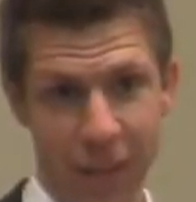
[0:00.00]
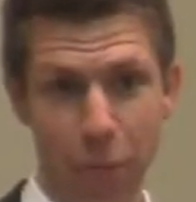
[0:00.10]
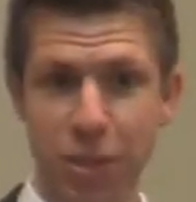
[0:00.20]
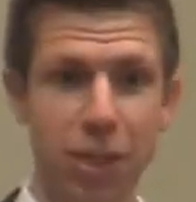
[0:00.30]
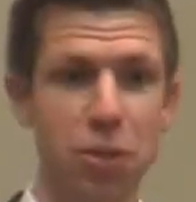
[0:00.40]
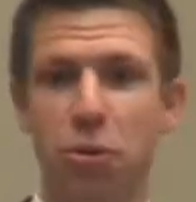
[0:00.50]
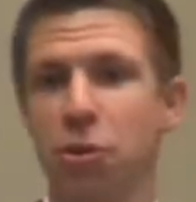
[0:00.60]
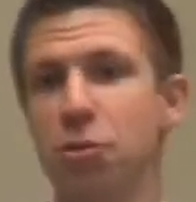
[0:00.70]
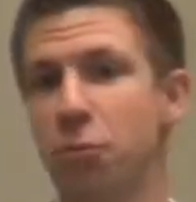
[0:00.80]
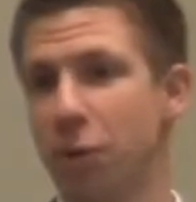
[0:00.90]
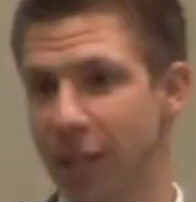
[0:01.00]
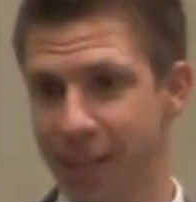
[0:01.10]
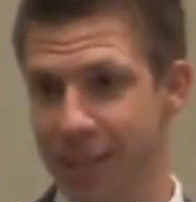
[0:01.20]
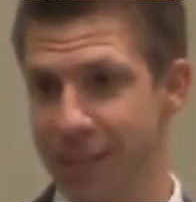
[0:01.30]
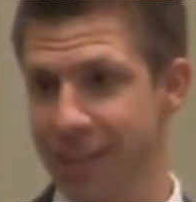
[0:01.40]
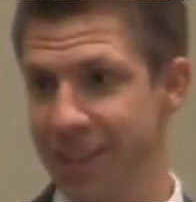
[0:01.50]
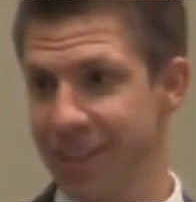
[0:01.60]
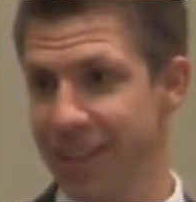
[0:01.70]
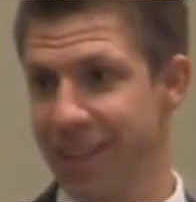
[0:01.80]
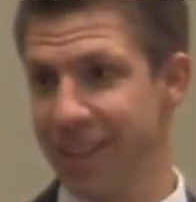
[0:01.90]
It wasn't that you couldn't read.
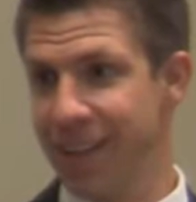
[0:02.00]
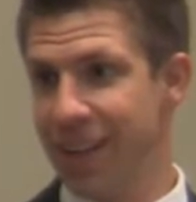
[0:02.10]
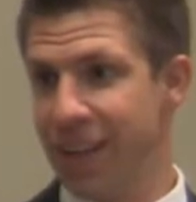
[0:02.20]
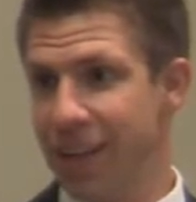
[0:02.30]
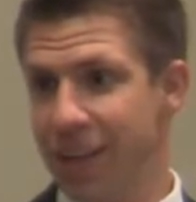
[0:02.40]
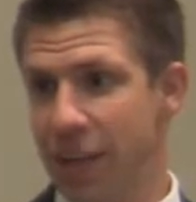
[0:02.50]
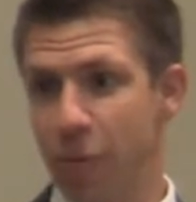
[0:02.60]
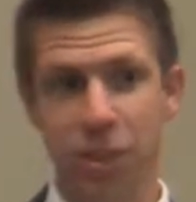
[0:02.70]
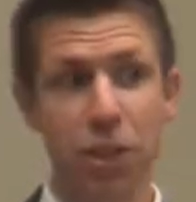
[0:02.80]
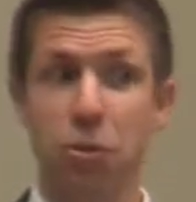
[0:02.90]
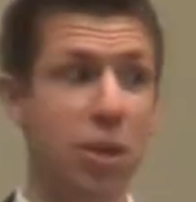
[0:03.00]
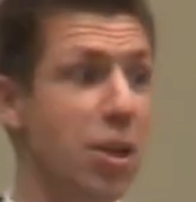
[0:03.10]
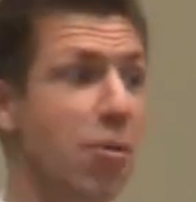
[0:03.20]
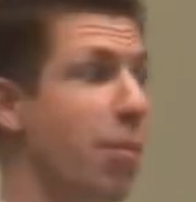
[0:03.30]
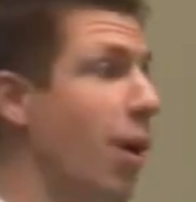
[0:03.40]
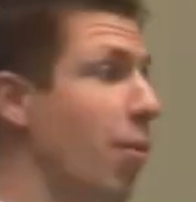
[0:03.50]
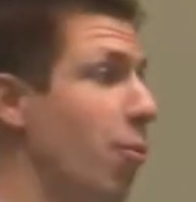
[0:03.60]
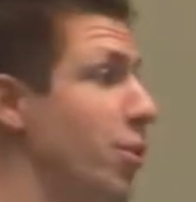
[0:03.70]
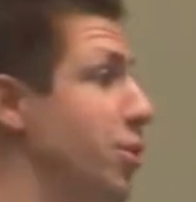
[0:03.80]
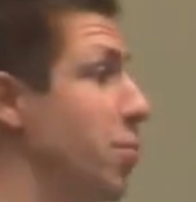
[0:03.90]
It wasn't that you didn't know the
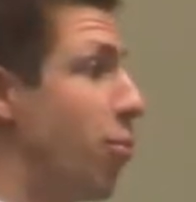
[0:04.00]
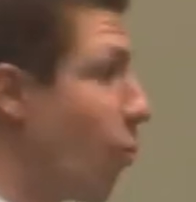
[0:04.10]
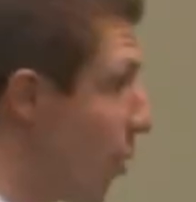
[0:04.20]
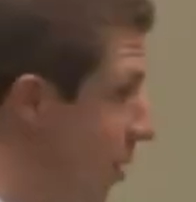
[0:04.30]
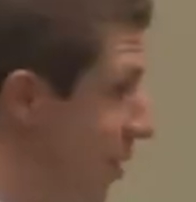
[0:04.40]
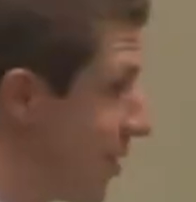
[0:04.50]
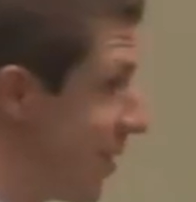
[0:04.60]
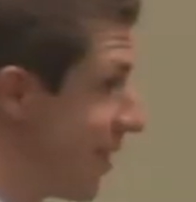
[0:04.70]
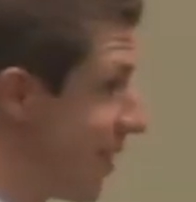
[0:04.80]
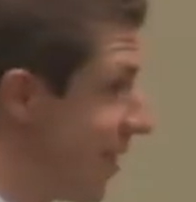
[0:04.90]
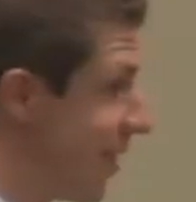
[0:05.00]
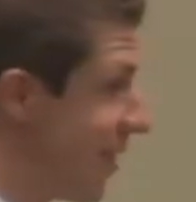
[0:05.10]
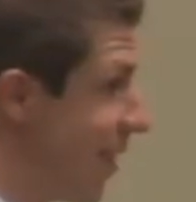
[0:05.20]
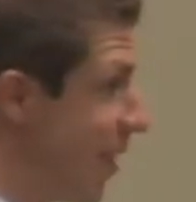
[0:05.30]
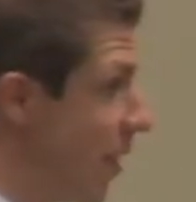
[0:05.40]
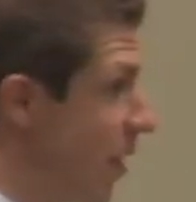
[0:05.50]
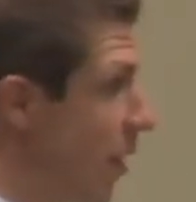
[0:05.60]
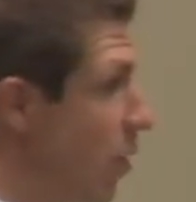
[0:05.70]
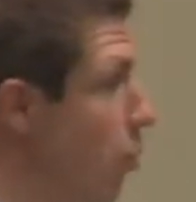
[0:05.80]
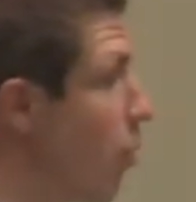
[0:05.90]
Bible wasn't important.
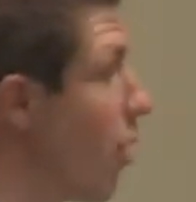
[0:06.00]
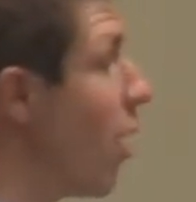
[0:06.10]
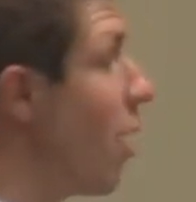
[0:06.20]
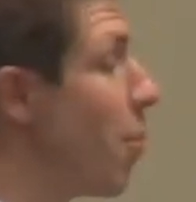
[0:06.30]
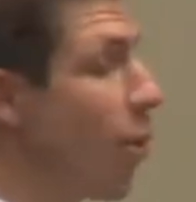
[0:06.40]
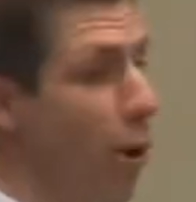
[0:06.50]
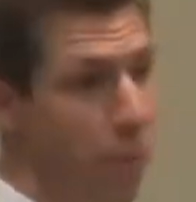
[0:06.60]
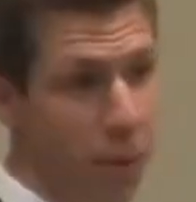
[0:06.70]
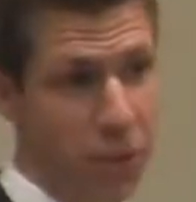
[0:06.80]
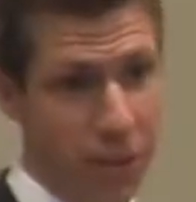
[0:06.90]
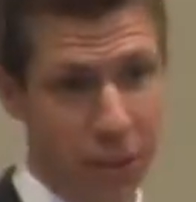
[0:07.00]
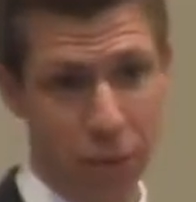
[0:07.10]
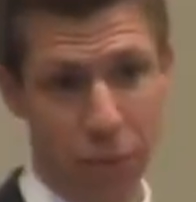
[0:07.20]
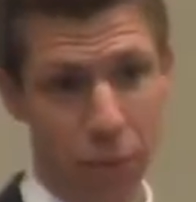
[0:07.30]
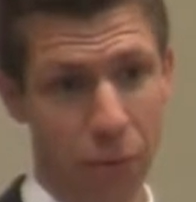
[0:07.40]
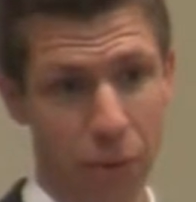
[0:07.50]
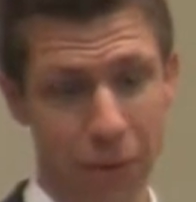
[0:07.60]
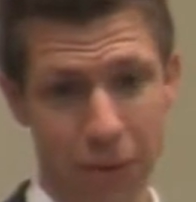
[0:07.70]
You were purposely a fool.